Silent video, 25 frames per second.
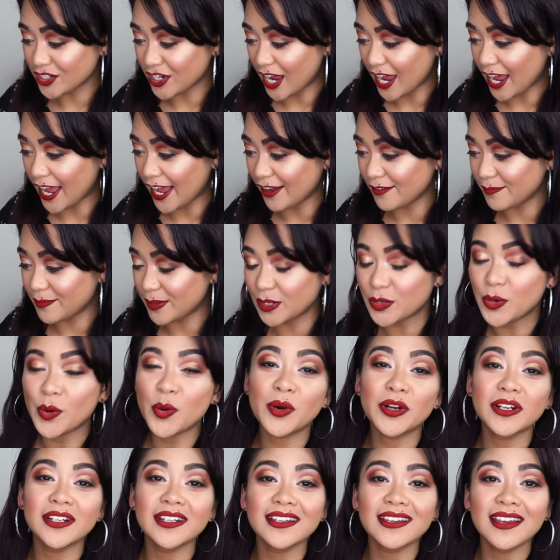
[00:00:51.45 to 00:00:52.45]
I have been
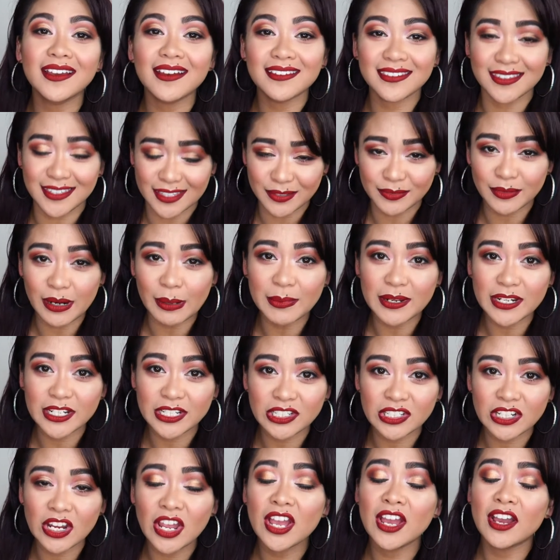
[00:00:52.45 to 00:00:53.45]
hoarding this
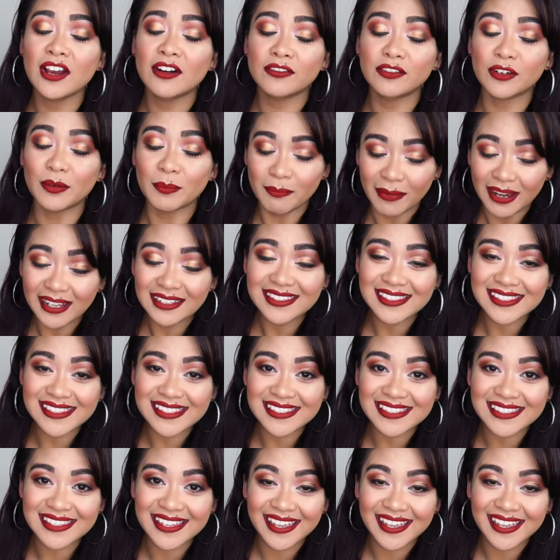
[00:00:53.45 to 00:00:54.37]
rubbish for months